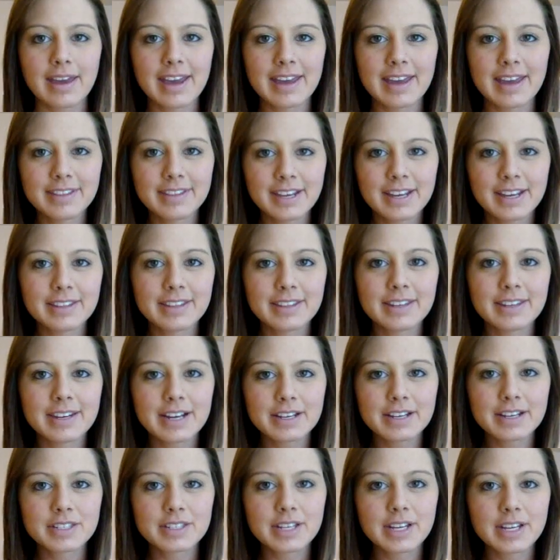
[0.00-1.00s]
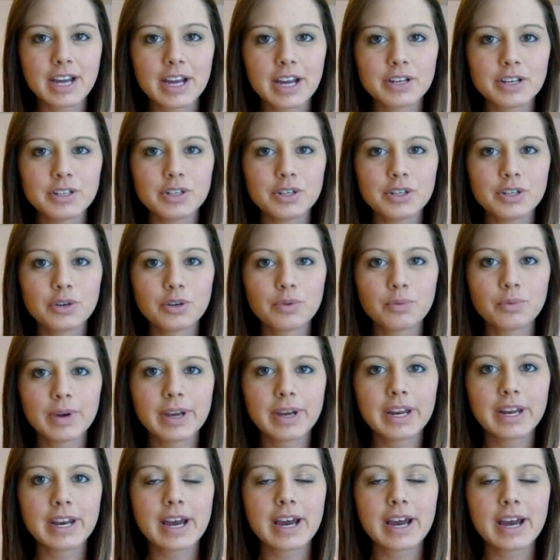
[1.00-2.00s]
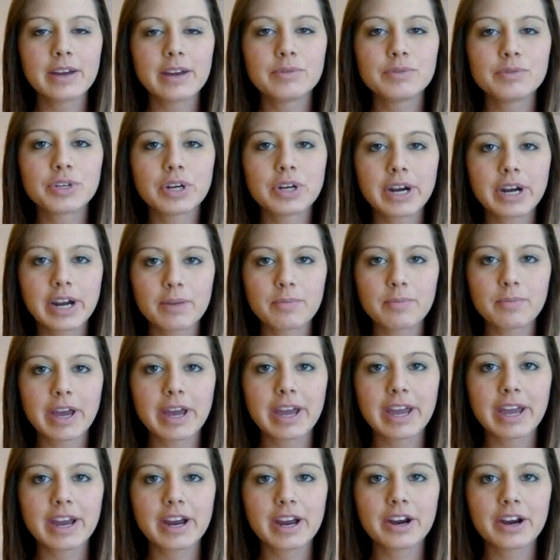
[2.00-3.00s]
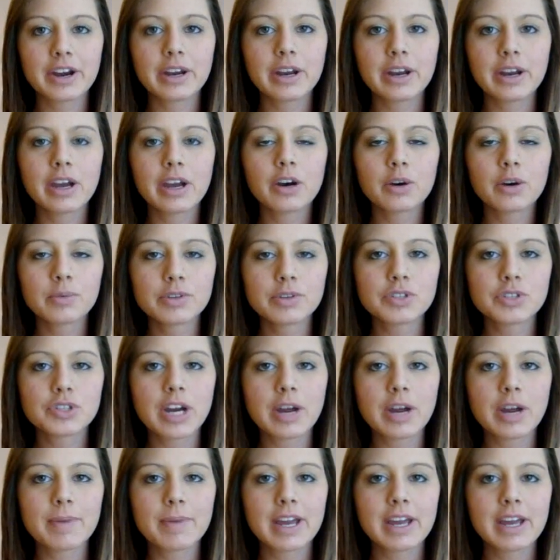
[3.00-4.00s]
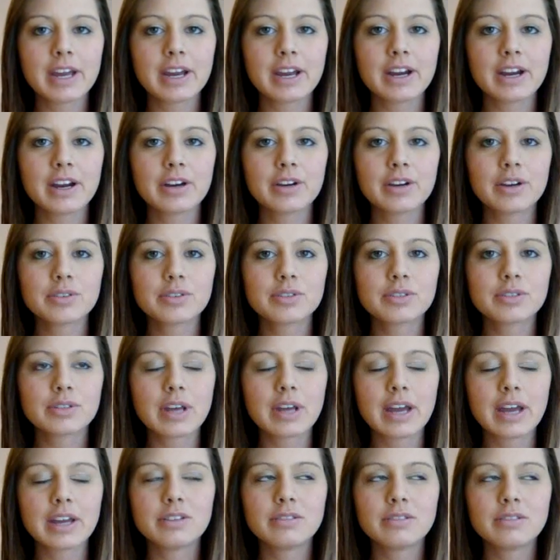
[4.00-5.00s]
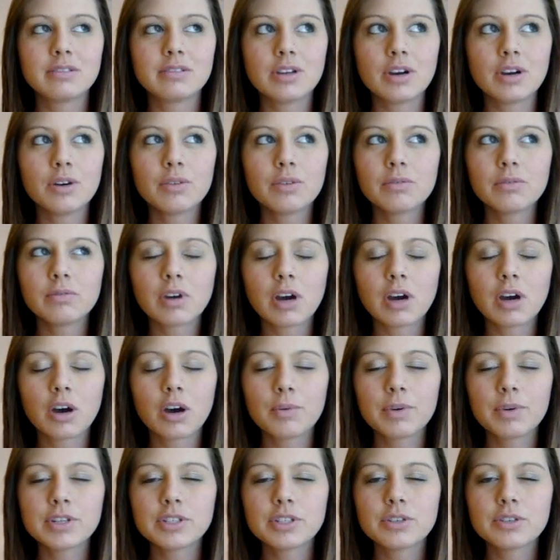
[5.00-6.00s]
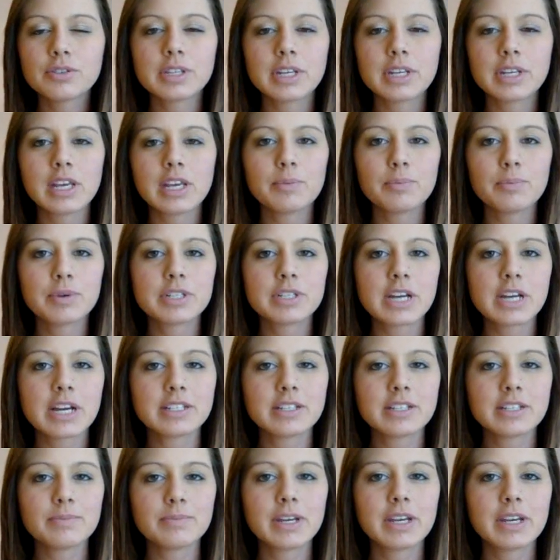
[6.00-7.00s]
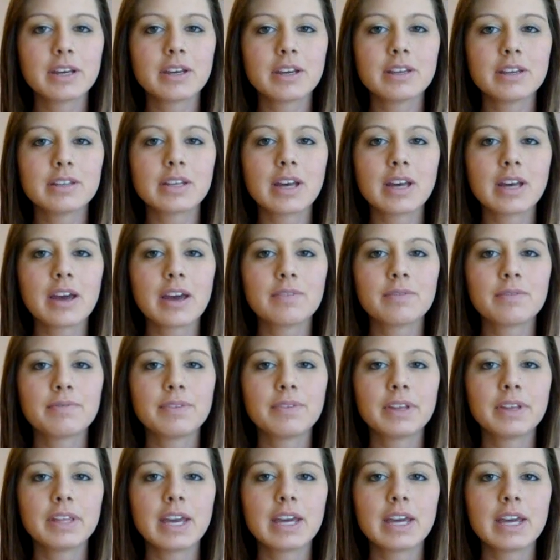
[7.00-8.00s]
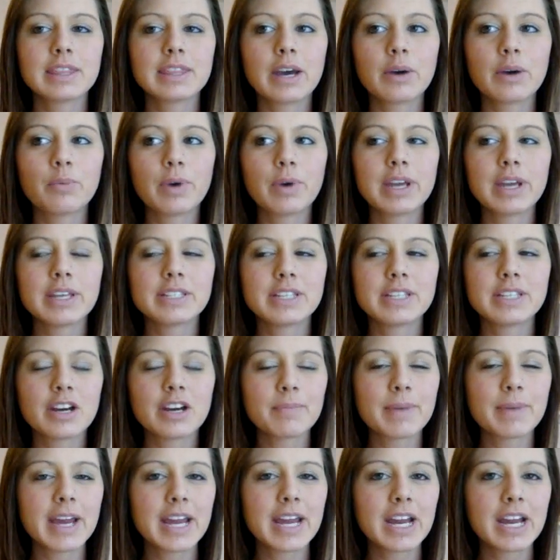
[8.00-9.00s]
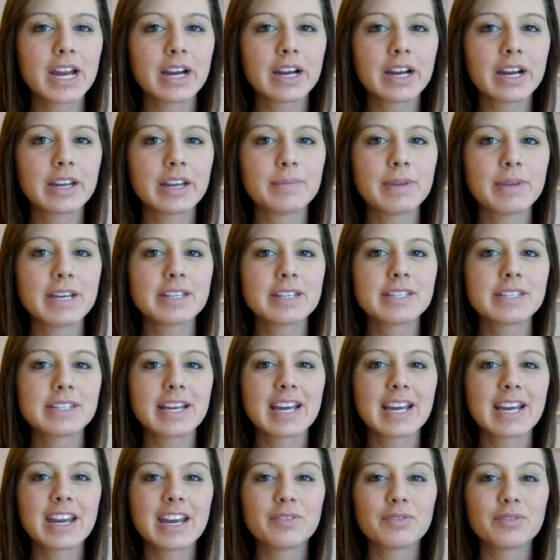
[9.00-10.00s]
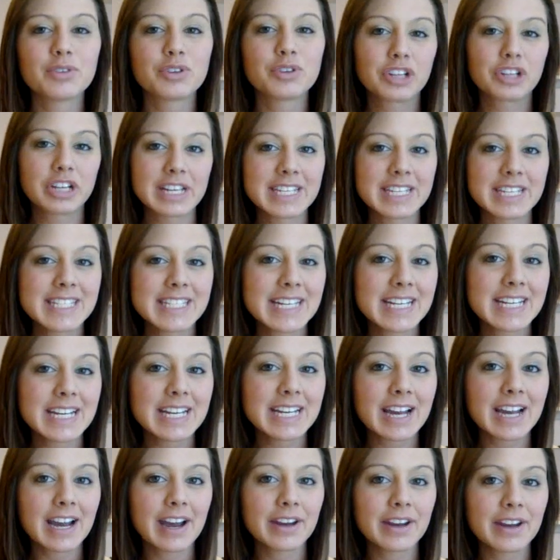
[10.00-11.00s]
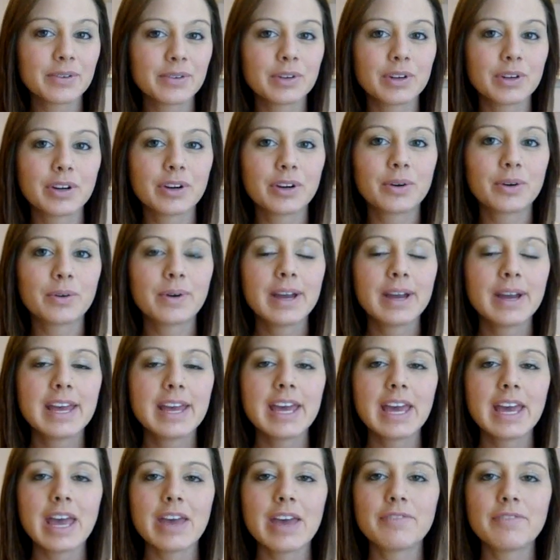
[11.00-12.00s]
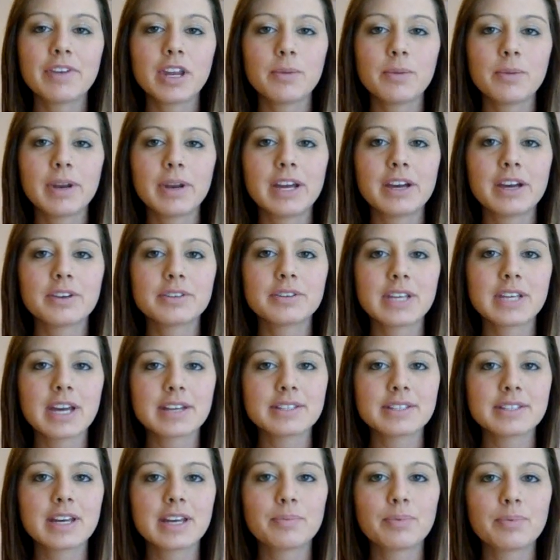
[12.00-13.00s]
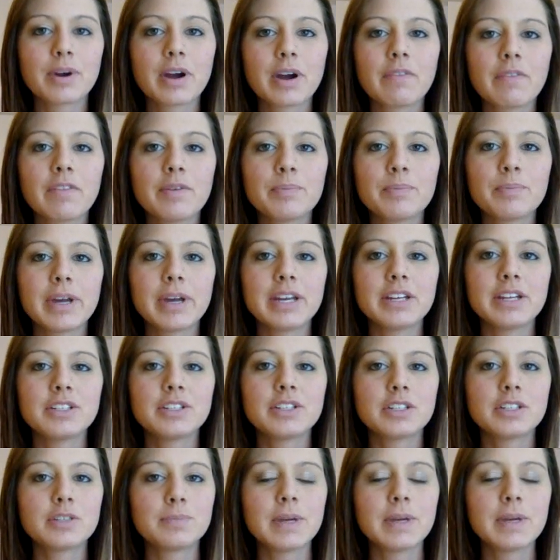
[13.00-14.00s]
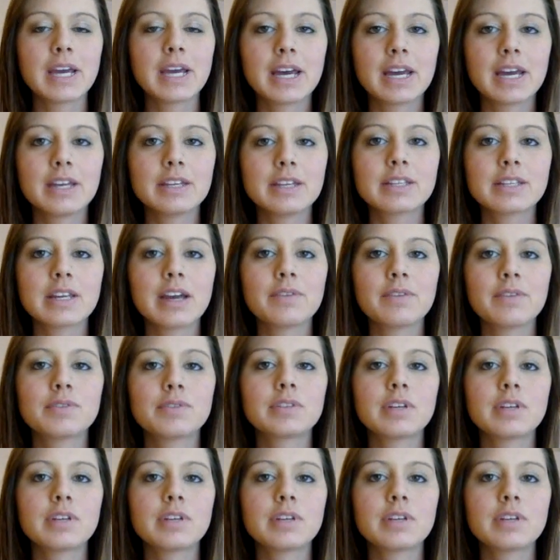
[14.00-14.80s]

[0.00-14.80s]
And then the next thing I do when I am drying my hair, and I always dry my hair, I don't always use a heat protectant because I feel like that weighs down my hair and makes it kind of greasy. I don't know if anybody else has that problem, but it's just because I have